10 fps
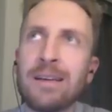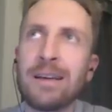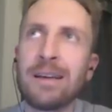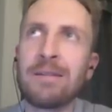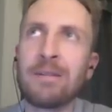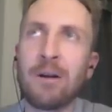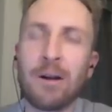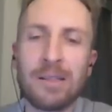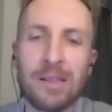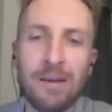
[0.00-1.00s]
at
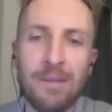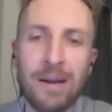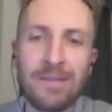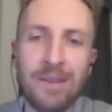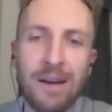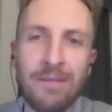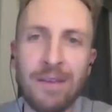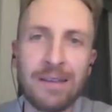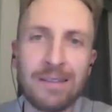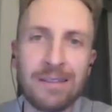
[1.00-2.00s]
Arkansas
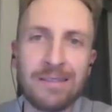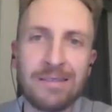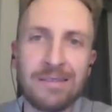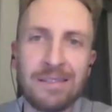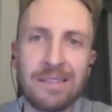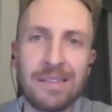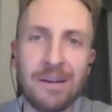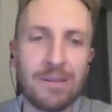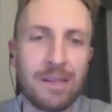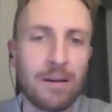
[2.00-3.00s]
-5,000, et
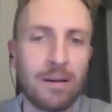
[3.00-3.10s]
cetera, et cetera.